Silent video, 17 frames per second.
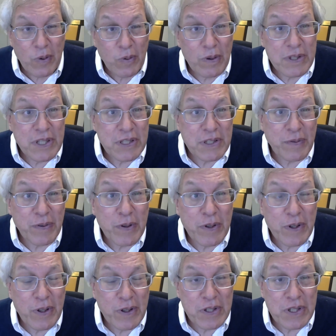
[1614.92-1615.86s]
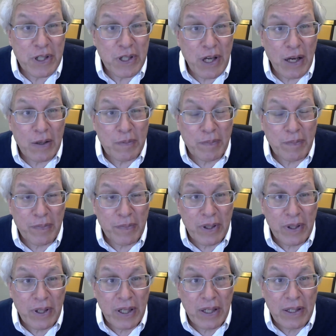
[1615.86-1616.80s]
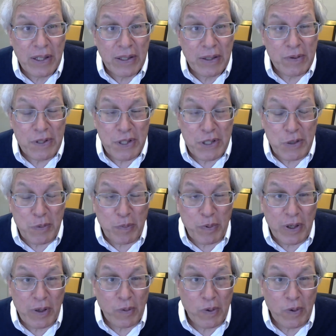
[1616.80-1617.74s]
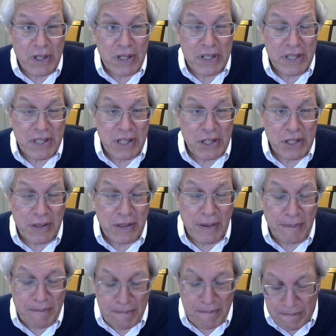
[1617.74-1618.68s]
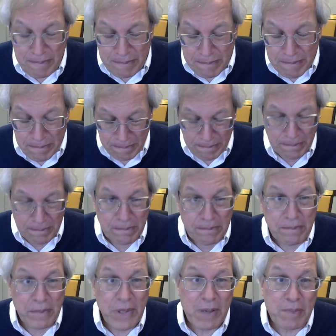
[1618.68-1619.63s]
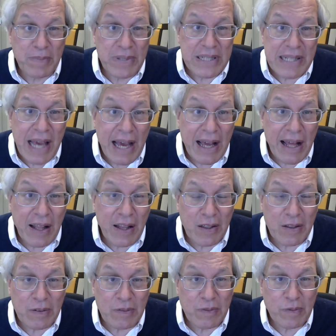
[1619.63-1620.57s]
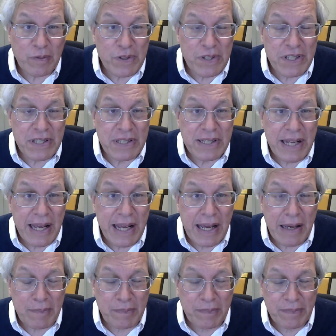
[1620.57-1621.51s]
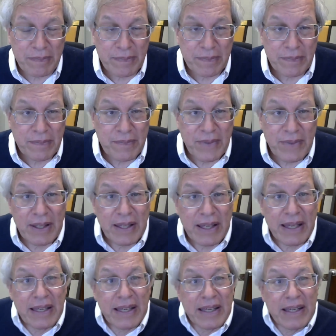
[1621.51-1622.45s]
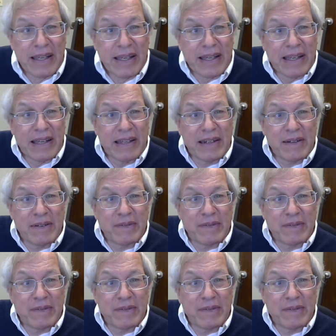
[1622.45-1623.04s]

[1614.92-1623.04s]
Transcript: Or just a few years ago, there was the Supreme Court decision, Matal versus Tam. It